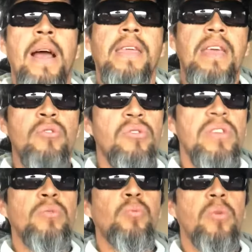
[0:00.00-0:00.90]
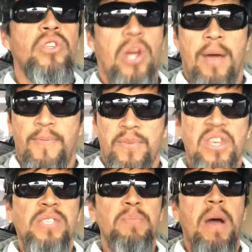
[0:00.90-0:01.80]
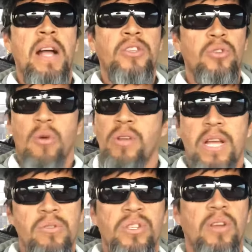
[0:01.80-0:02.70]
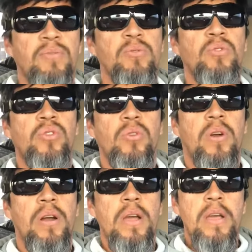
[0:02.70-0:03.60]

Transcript: I can do this job for this much. Don't cut yourself too short.